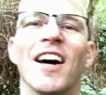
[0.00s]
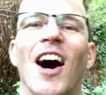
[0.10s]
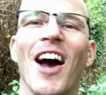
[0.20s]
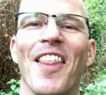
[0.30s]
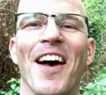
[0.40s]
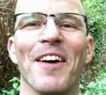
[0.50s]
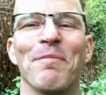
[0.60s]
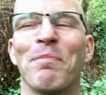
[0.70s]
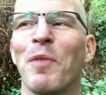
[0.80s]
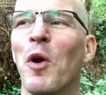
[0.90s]
Hi there,
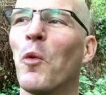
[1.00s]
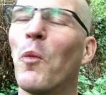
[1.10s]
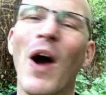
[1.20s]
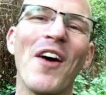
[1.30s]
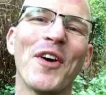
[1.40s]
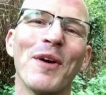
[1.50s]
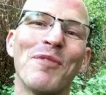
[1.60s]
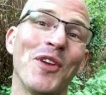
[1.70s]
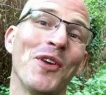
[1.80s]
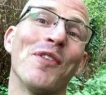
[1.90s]

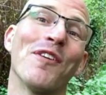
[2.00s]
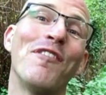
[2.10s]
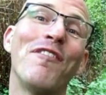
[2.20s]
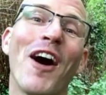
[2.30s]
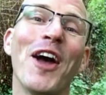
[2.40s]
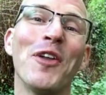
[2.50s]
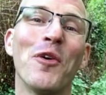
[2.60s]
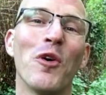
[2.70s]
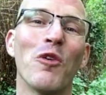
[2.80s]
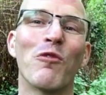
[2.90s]
welcome to the
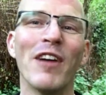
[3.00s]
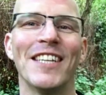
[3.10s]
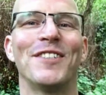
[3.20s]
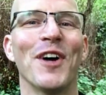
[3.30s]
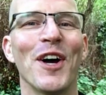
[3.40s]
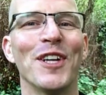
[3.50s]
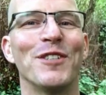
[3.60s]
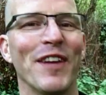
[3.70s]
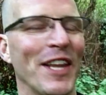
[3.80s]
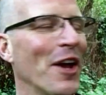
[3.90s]
final research
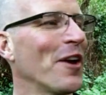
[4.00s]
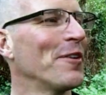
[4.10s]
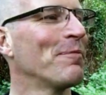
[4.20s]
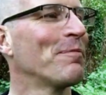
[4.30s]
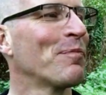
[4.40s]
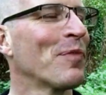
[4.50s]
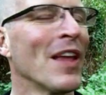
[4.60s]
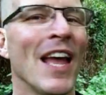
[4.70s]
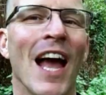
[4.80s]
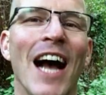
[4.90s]
video.
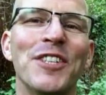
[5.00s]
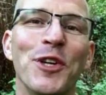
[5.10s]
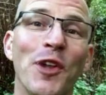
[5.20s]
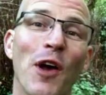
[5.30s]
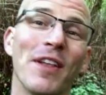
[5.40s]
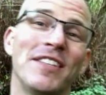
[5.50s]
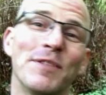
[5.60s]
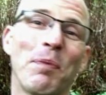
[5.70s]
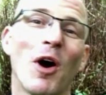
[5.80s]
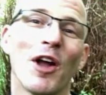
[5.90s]
As you know, this
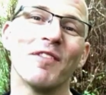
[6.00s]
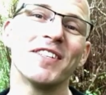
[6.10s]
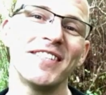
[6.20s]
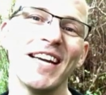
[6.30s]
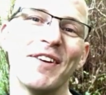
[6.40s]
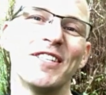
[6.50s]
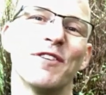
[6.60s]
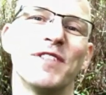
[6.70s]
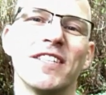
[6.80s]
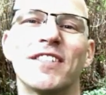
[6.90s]
is part of a series
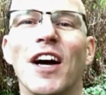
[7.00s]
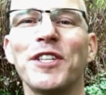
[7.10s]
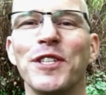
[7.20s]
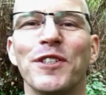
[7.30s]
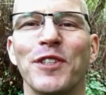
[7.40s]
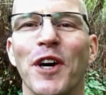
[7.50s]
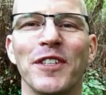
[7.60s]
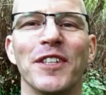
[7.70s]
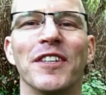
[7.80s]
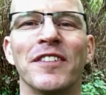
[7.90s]
of discussion
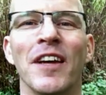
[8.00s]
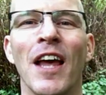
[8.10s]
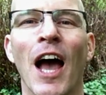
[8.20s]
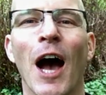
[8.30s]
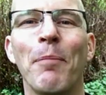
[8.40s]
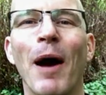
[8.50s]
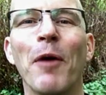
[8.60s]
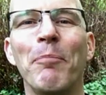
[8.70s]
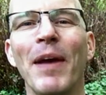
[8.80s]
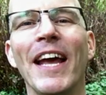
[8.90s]
starters
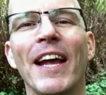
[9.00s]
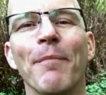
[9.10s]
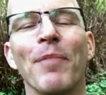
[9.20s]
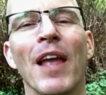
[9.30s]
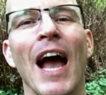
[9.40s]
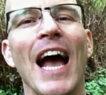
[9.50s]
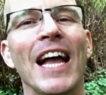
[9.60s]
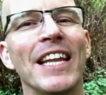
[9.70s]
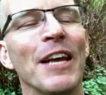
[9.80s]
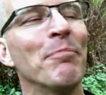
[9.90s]
about big
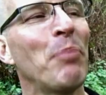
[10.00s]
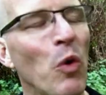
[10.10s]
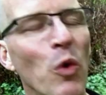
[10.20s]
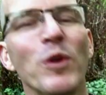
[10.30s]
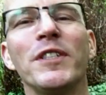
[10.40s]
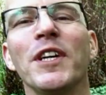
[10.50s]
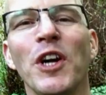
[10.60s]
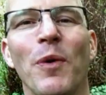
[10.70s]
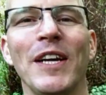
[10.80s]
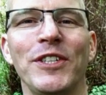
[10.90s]
and
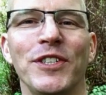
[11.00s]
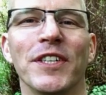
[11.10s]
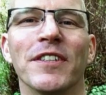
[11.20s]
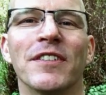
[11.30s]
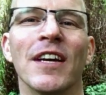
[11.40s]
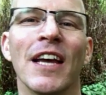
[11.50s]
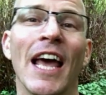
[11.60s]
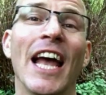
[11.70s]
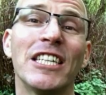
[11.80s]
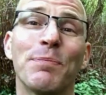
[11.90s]
important questions,
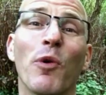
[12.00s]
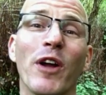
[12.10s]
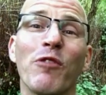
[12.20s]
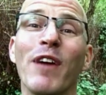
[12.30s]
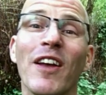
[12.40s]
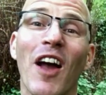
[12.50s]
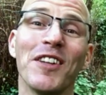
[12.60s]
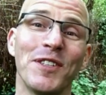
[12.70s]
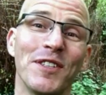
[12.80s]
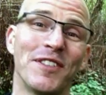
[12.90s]
exploring real
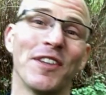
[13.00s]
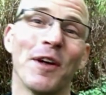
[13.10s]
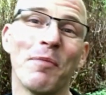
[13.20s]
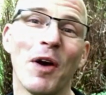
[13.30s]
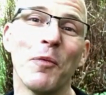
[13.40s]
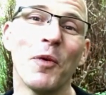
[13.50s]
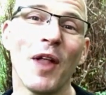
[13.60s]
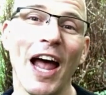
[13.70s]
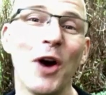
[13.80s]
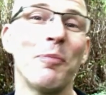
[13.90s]
answers to them that
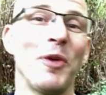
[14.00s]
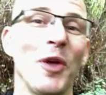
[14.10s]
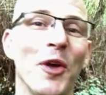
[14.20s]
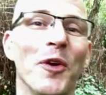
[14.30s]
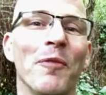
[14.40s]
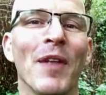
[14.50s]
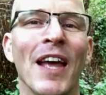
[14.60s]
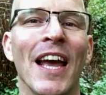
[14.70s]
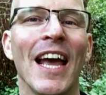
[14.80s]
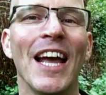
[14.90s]
will help you
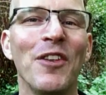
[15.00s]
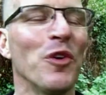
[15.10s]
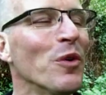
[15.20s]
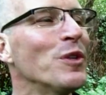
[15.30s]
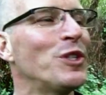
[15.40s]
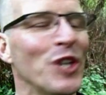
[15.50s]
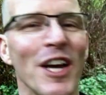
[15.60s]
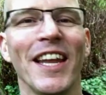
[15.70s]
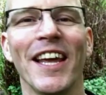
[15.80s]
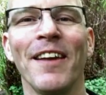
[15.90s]
in your
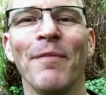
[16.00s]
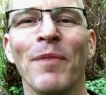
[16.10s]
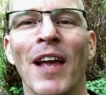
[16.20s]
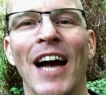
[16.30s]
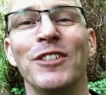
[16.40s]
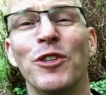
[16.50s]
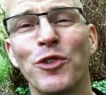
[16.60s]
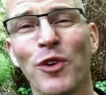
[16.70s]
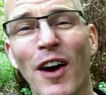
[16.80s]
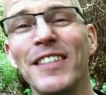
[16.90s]
journey as you
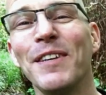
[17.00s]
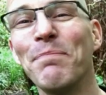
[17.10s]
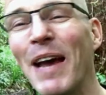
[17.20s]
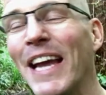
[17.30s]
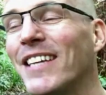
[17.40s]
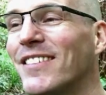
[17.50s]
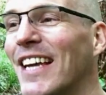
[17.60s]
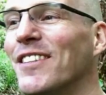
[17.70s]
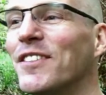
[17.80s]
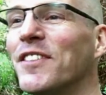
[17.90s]
try to make
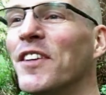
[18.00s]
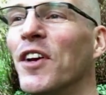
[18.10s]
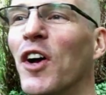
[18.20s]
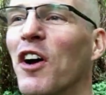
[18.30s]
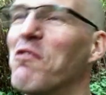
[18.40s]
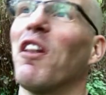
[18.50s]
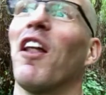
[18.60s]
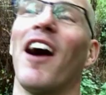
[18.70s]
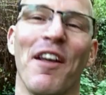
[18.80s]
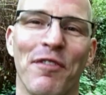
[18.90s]
sense of
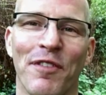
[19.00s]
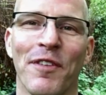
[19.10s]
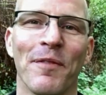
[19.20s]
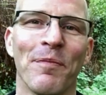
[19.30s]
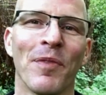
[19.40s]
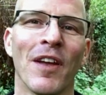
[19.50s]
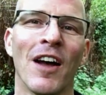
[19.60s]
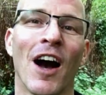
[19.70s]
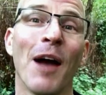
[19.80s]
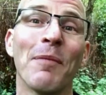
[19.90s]
life.
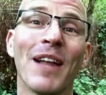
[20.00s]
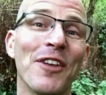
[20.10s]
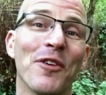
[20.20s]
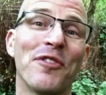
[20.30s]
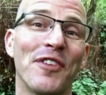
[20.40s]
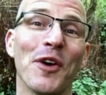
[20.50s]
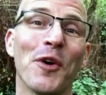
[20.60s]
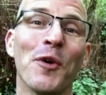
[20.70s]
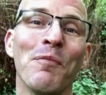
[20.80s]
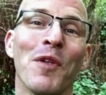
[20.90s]
I'm glad you're
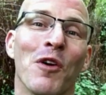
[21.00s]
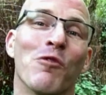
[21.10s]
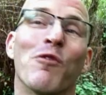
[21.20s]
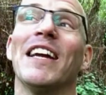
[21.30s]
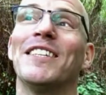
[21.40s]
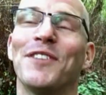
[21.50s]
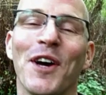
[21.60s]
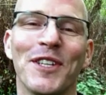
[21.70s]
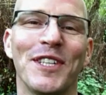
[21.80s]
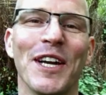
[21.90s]
still
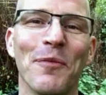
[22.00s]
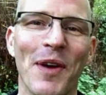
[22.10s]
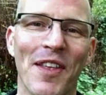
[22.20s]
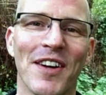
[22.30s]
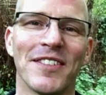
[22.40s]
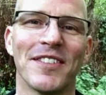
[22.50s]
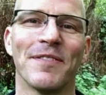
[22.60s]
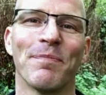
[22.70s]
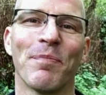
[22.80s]
researching with us.